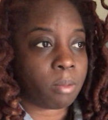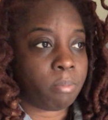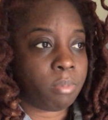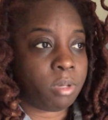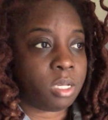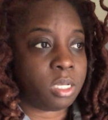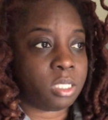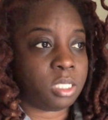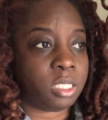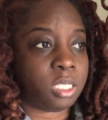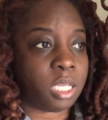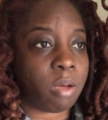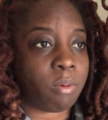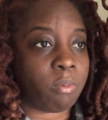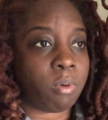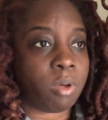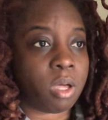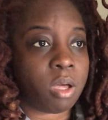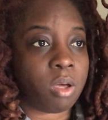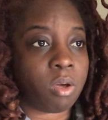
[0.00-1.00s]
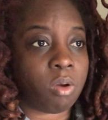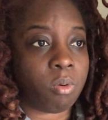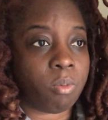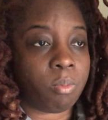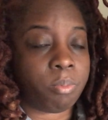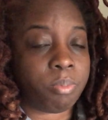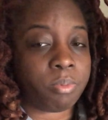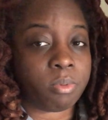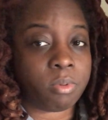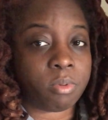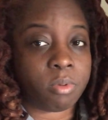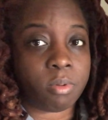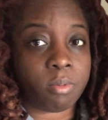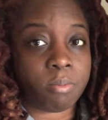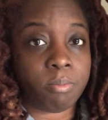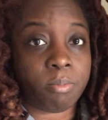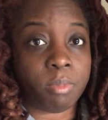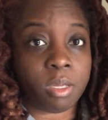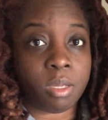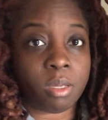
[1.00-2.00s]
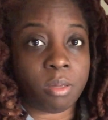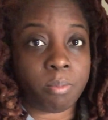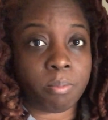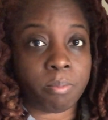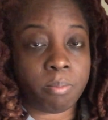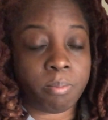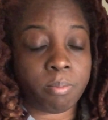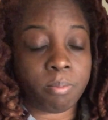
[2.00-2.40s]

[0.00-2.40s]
because that will help me